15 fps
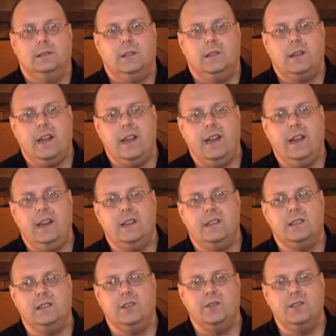okay,
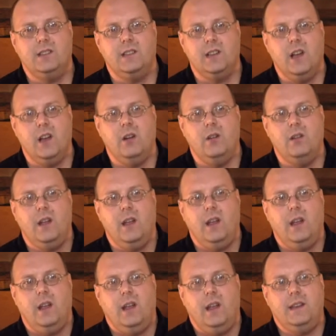it's a little slow.
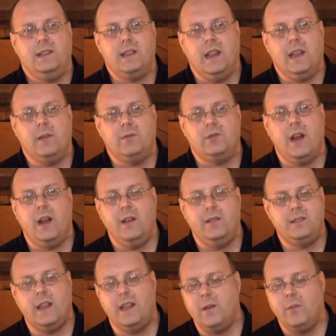It's not like I'm trying.
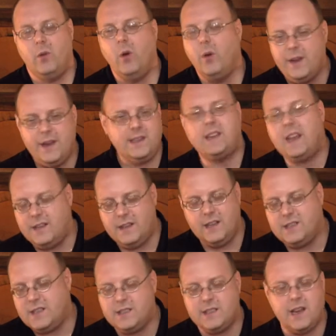It's not like I'm oh, his get,
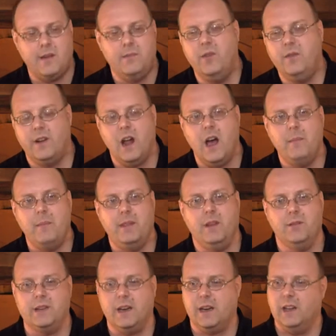let's just get moving on. But
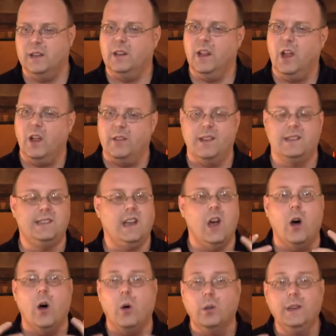there was like a lull. that's the
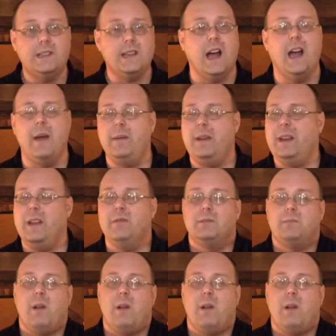only time. I mean, it was